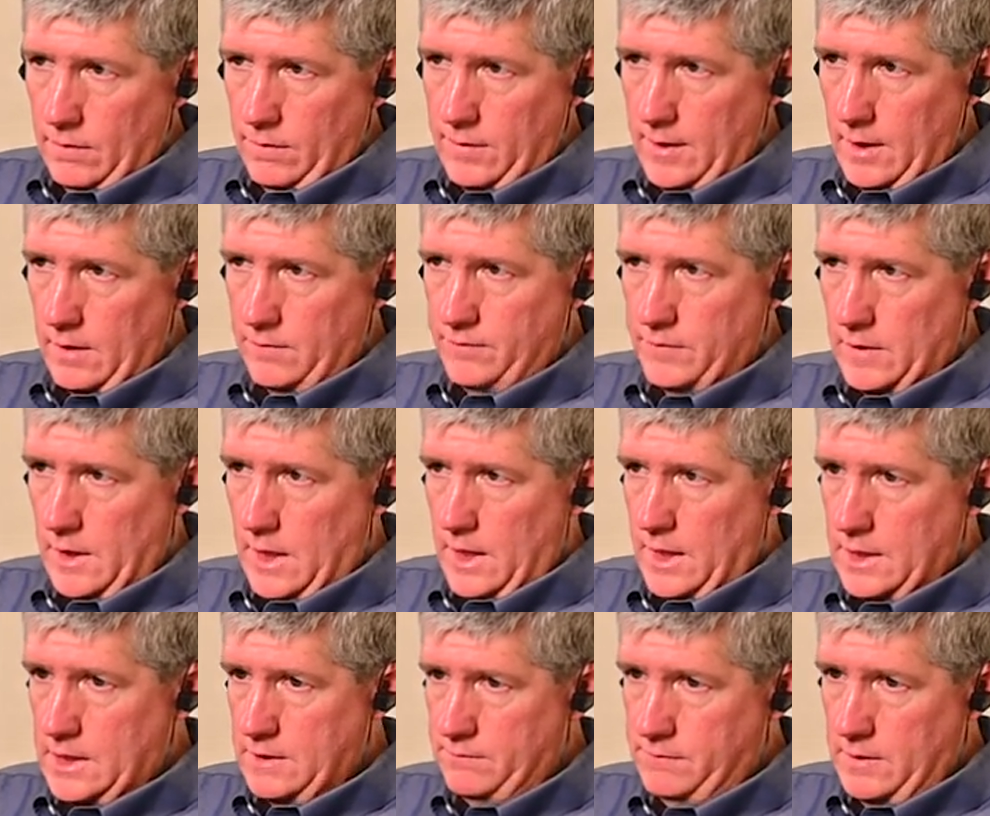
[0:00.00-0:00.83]
their
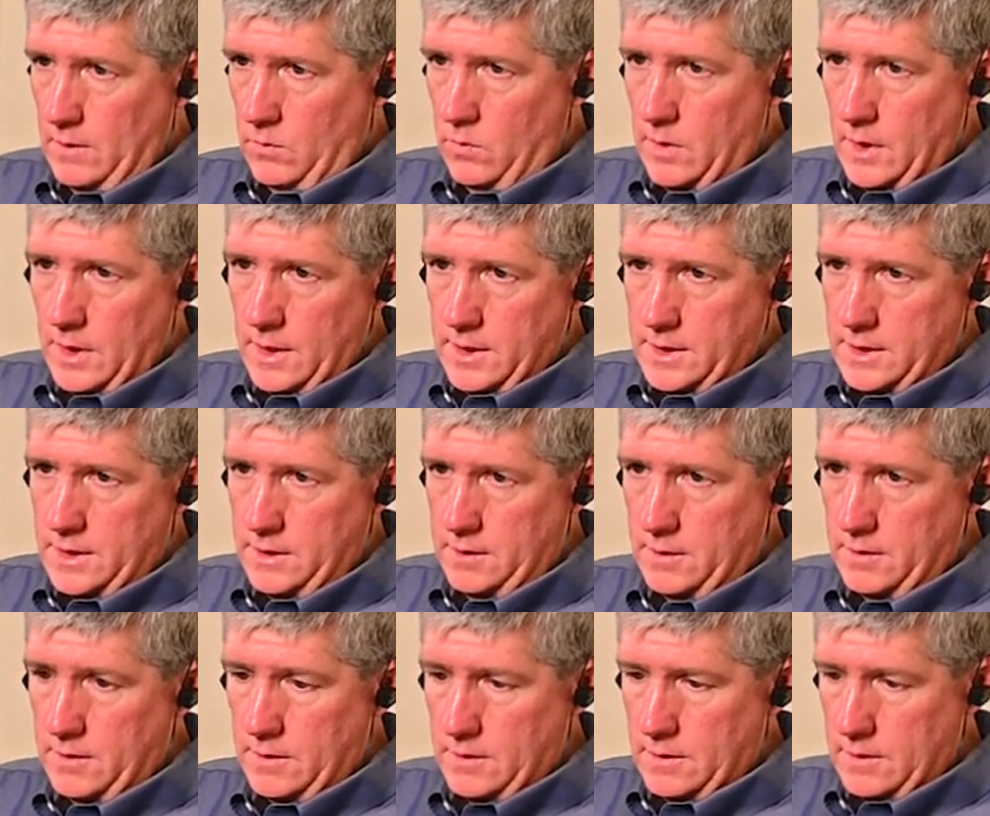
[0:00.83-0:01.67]
philosophy was,
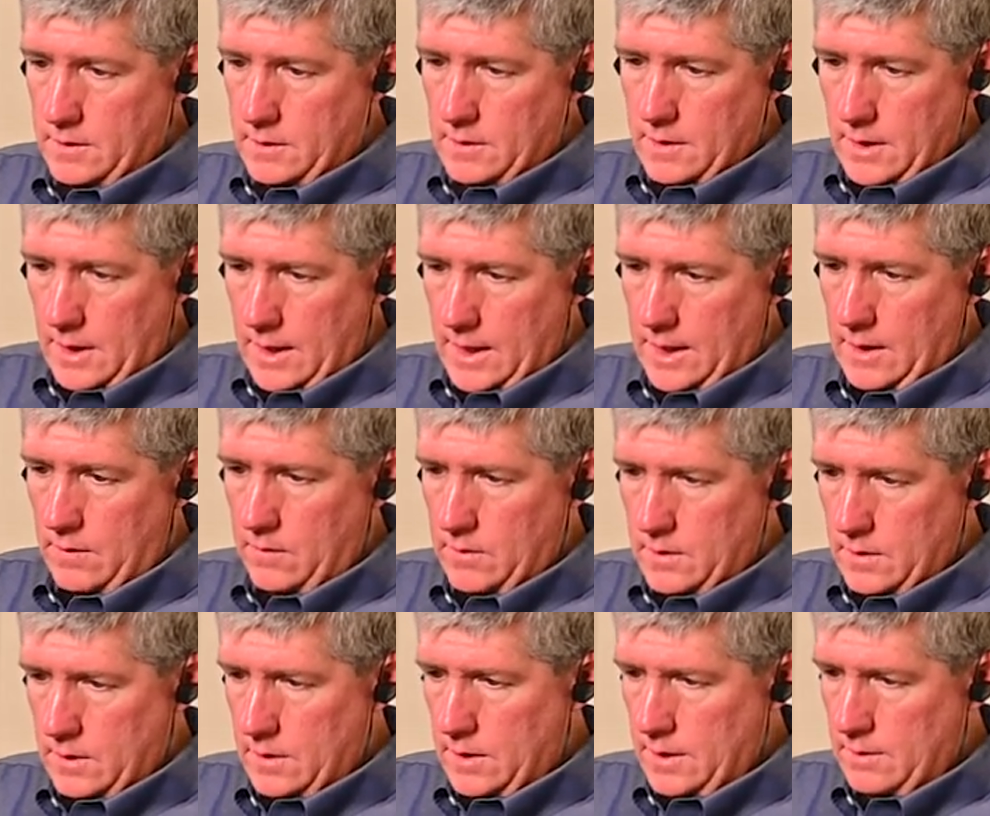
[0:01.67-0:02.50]
you're
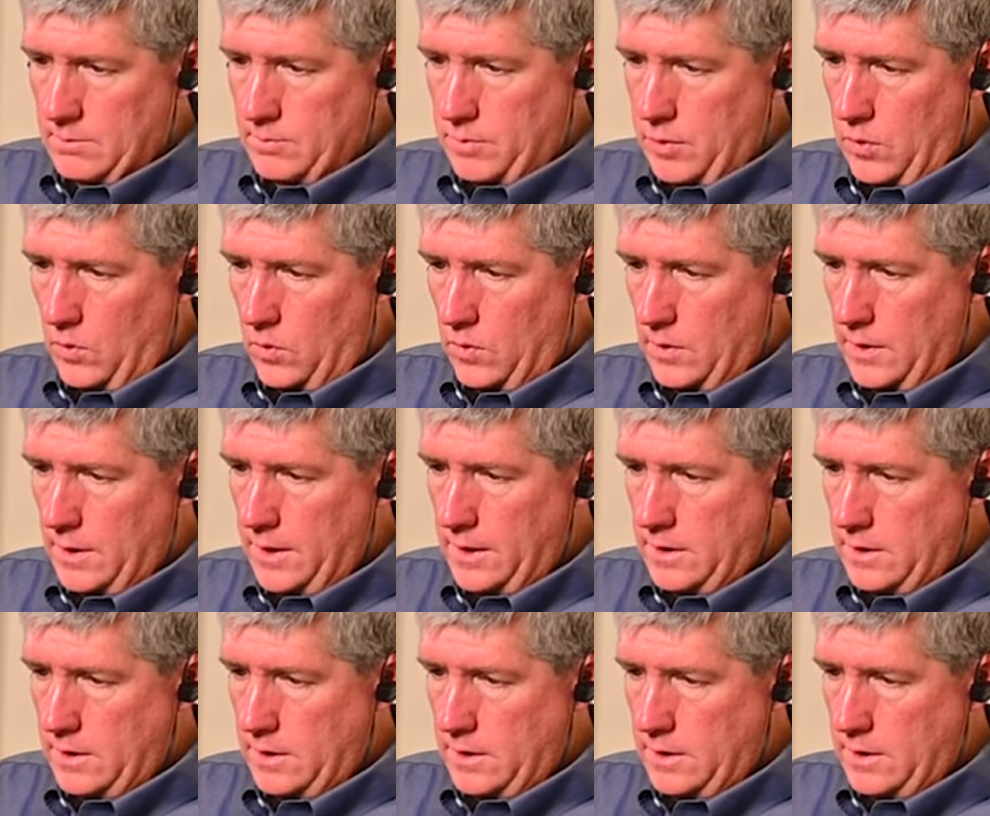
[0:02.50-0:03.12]
our employee,